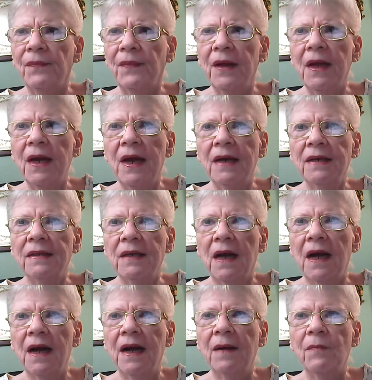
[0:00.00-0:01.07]
Yes,
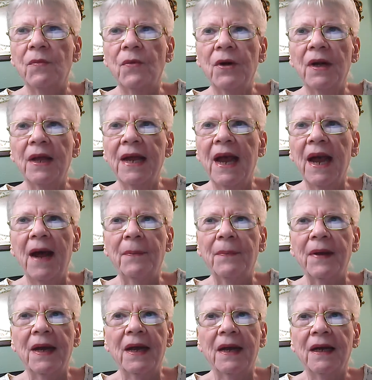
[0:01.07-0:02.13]
I am really
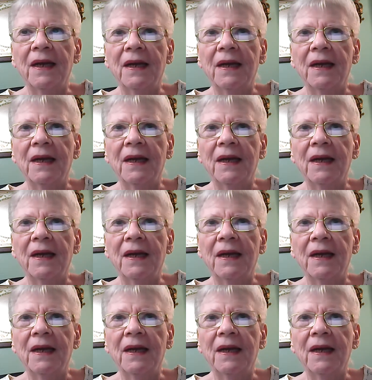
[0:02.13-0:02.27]
happy.